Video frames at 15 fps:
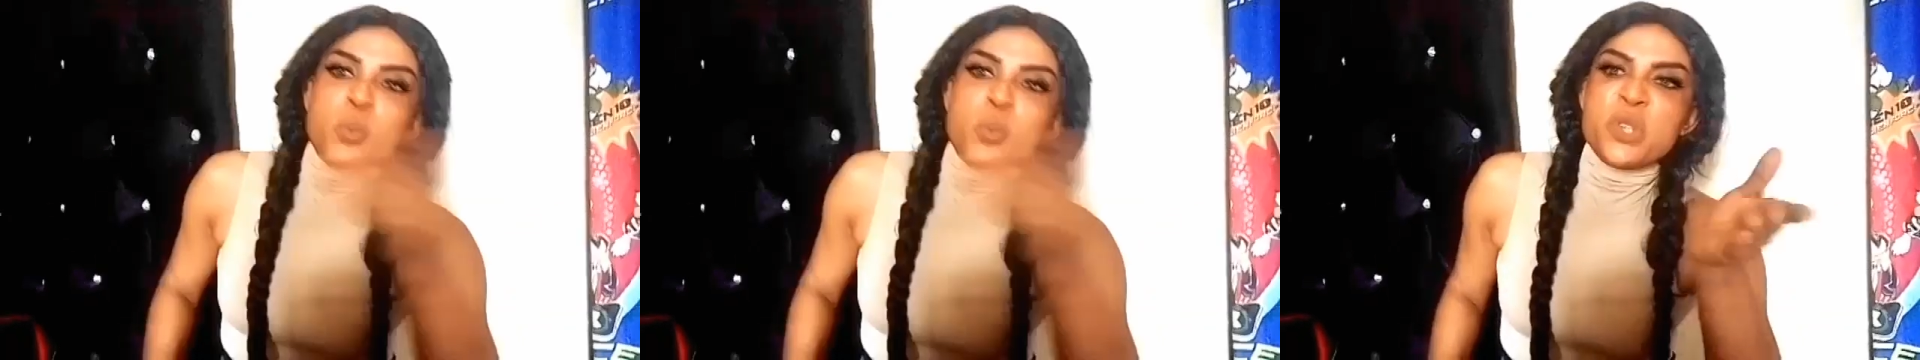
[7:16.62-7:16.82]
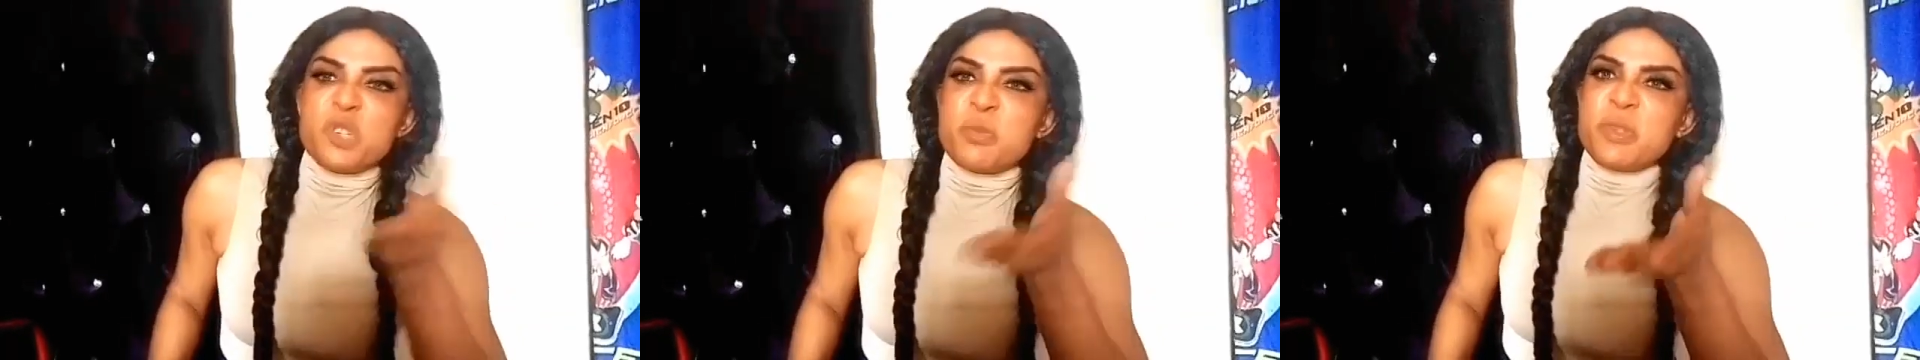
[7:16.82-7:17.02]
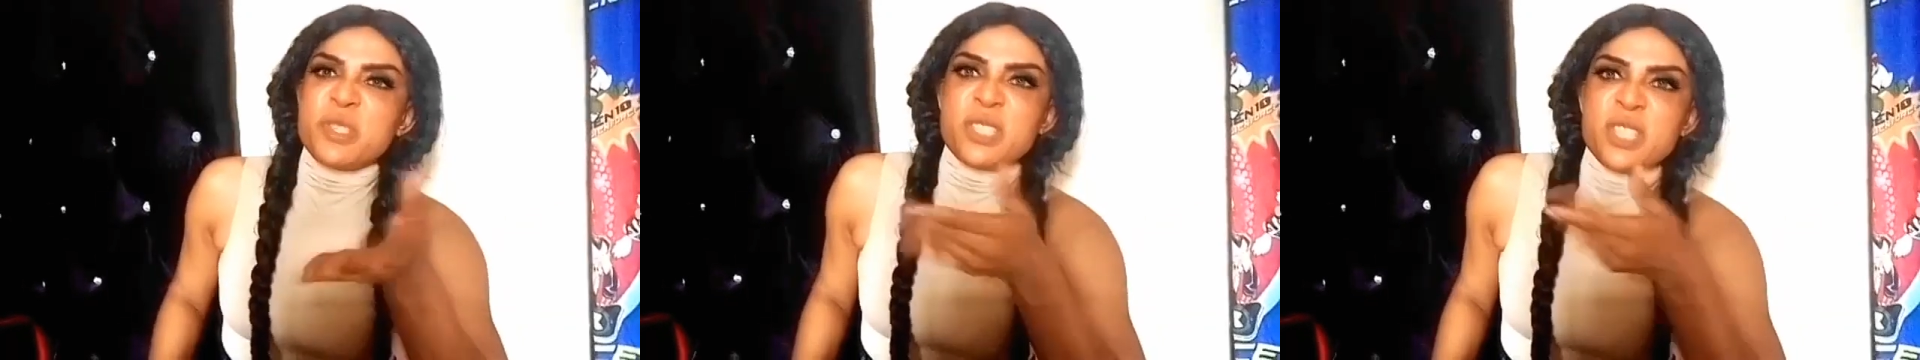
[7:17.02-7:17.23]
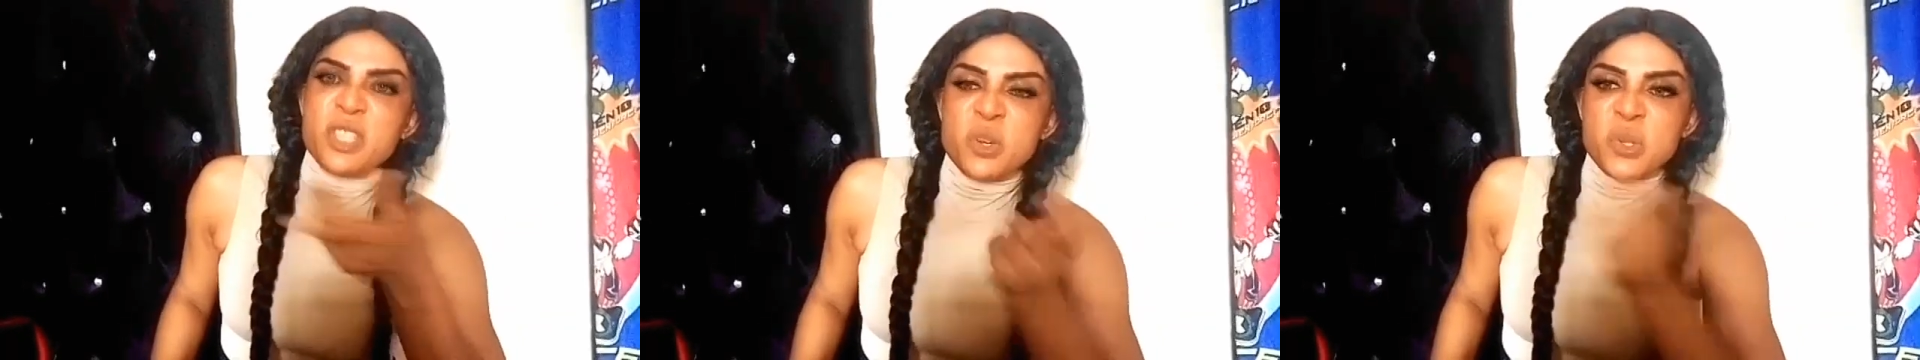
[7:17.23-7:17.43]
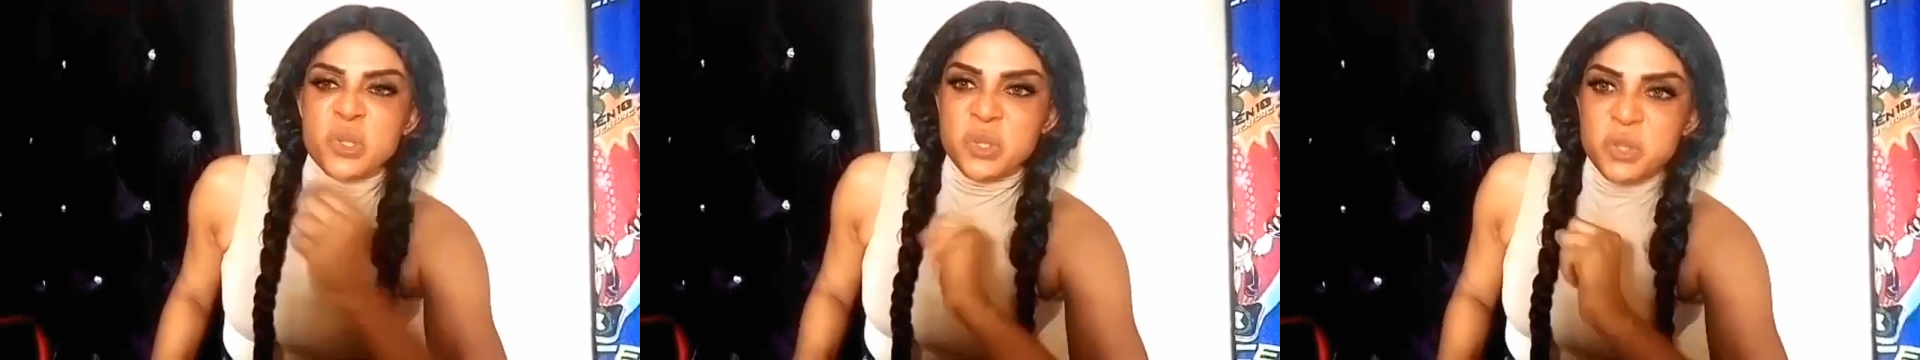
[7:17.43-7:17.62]
want you to be saying all
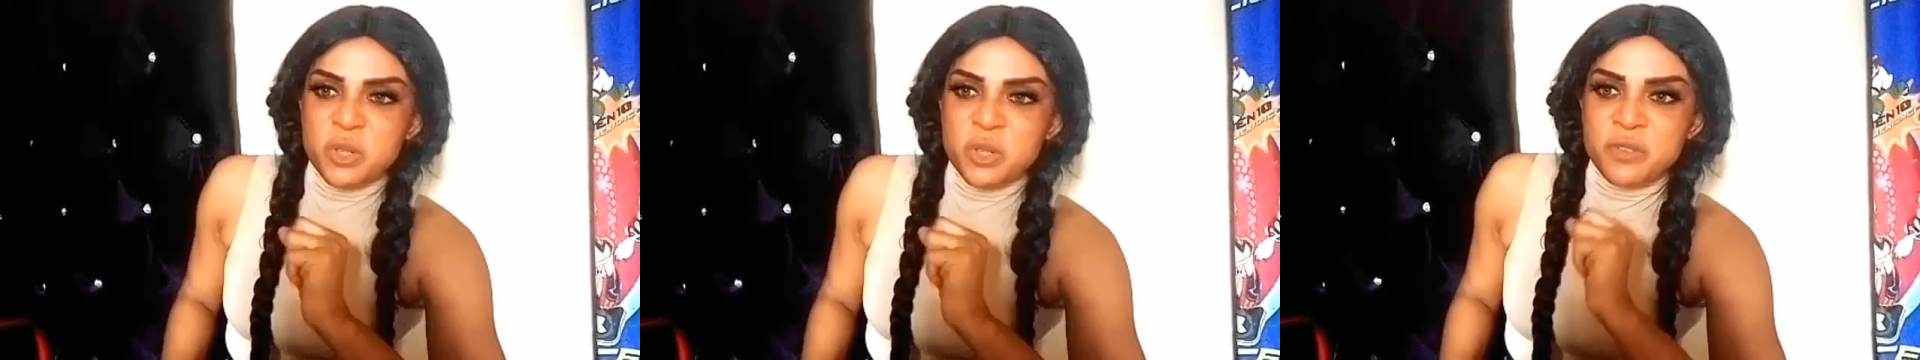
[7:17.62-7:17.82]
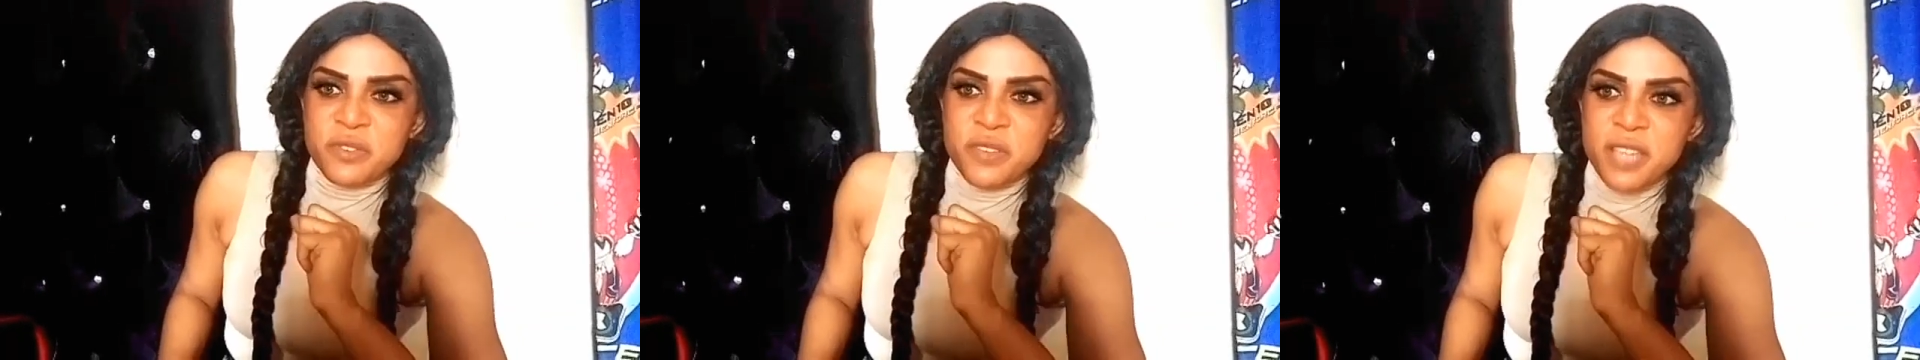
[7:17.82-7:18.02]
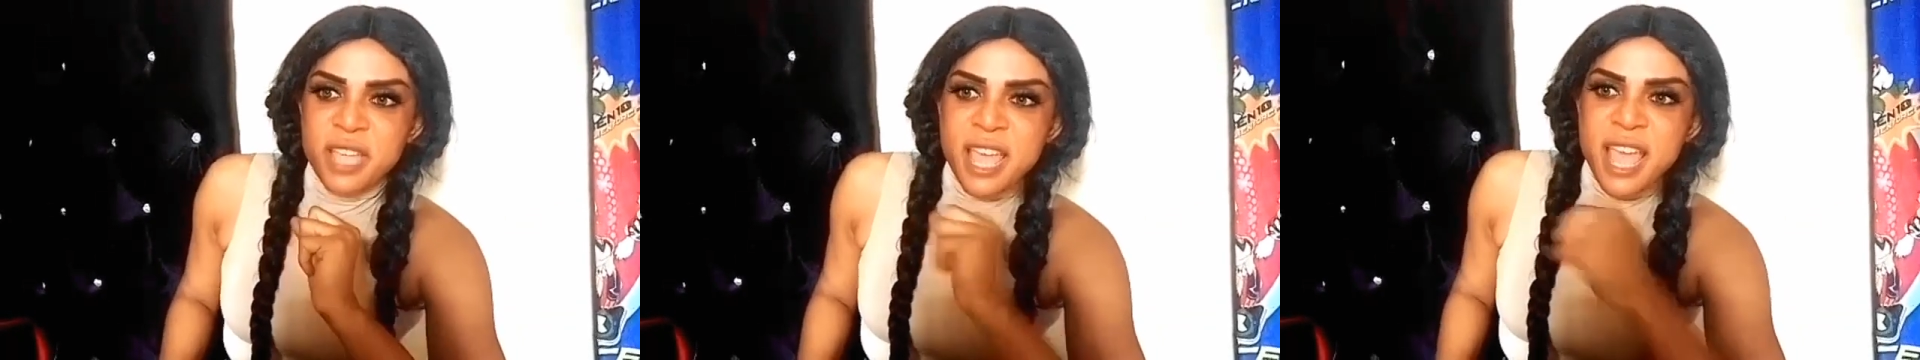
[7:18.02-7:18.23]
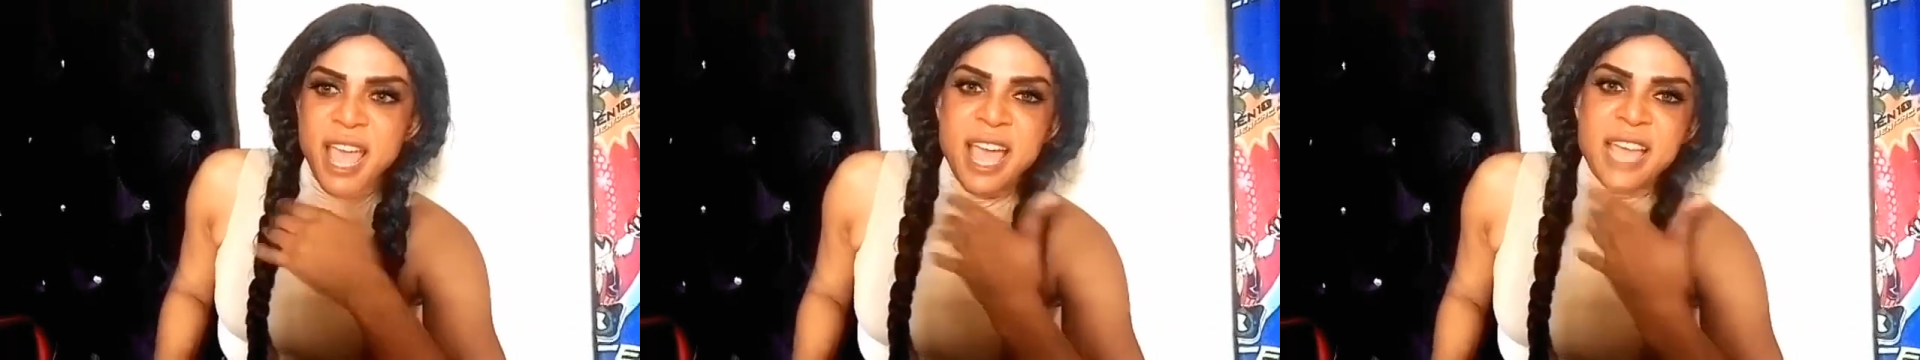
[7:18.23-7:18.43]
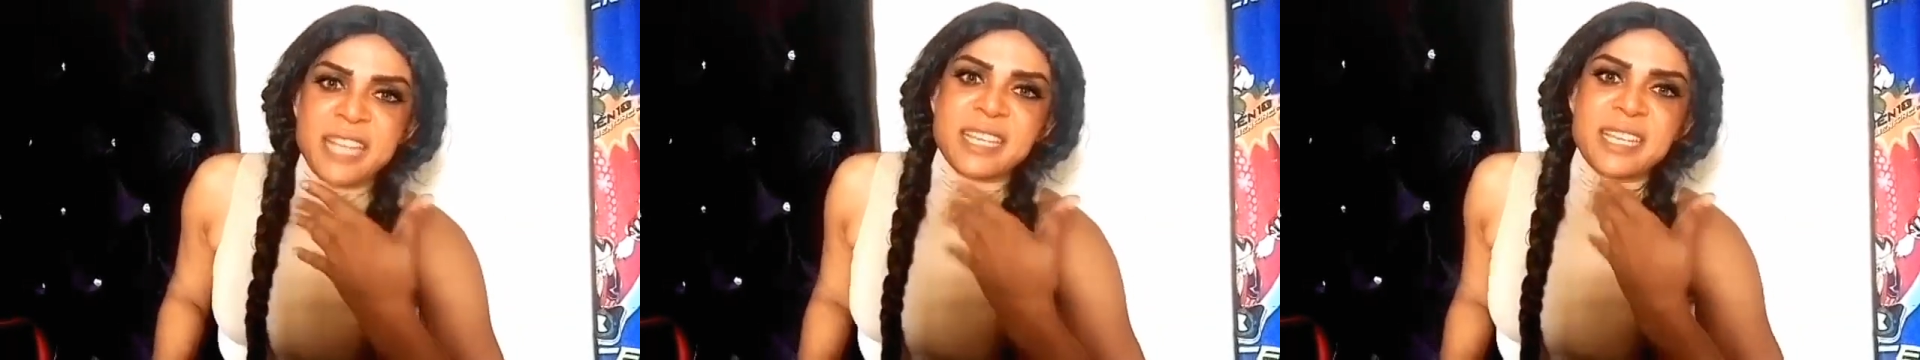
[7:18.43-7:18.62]
sorts of,
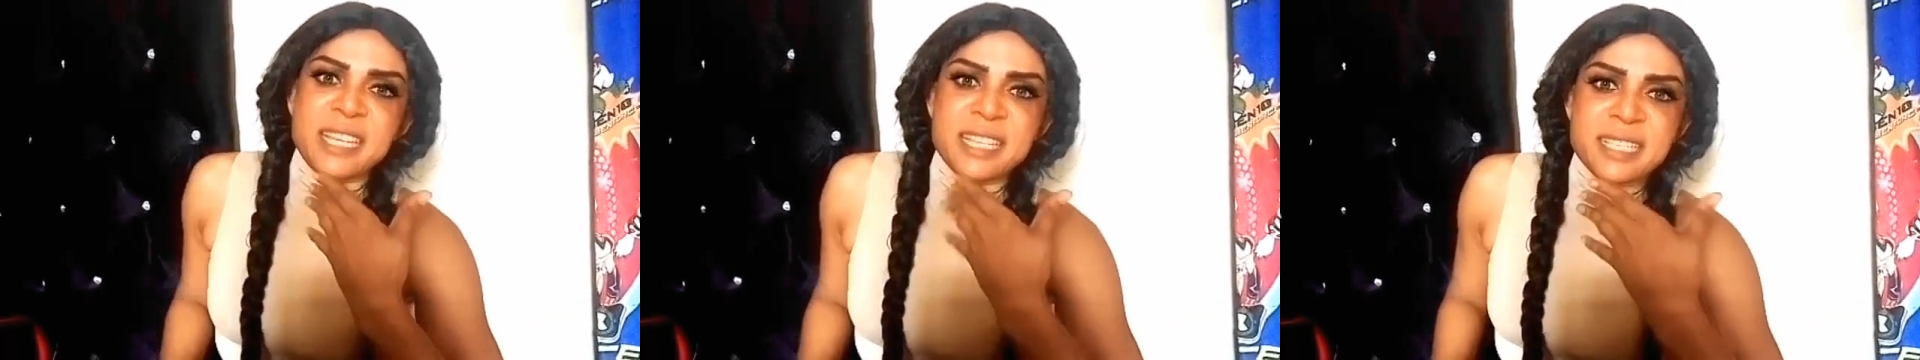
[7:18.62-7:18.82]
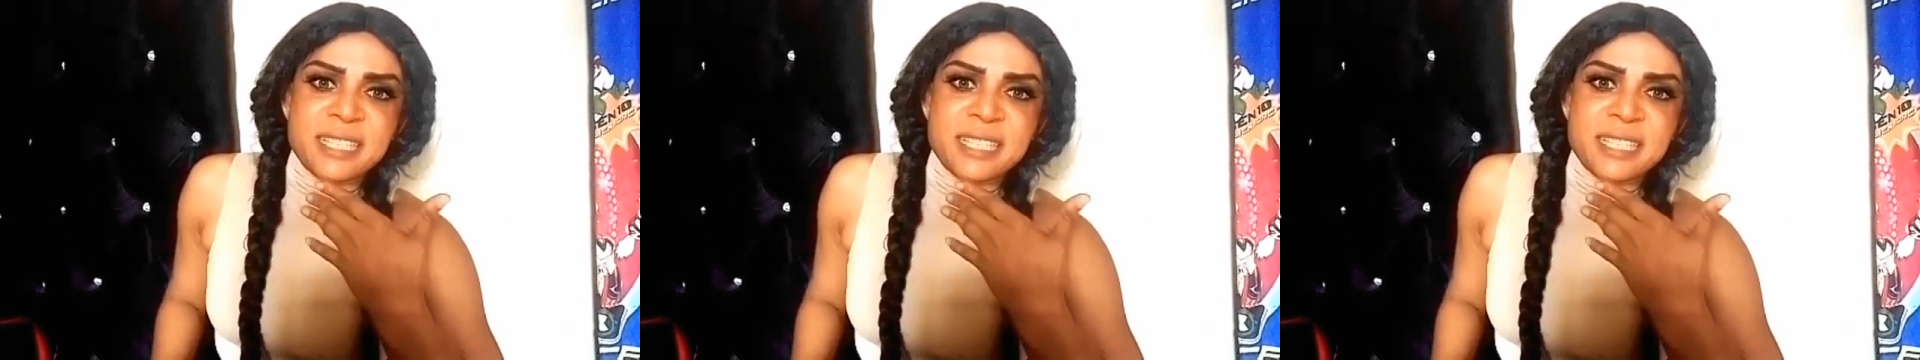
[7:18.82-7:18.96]
I don't